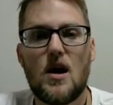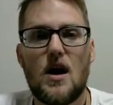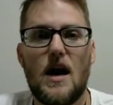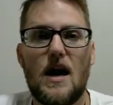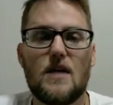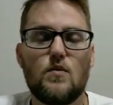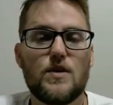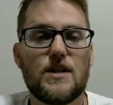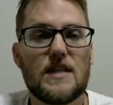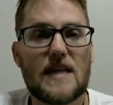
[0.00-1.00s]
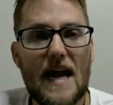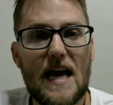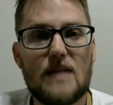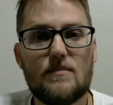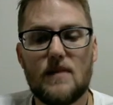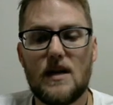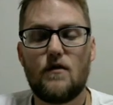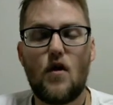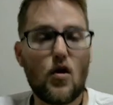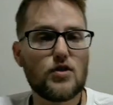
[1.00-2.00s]
And within the game, if
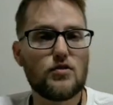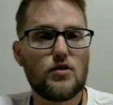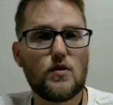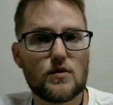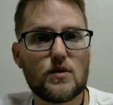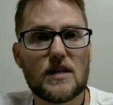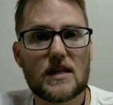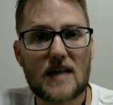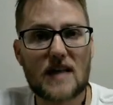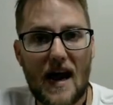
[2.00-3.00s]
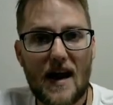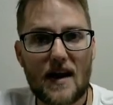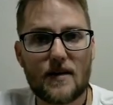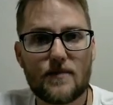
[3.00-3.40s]
all you do is really attack,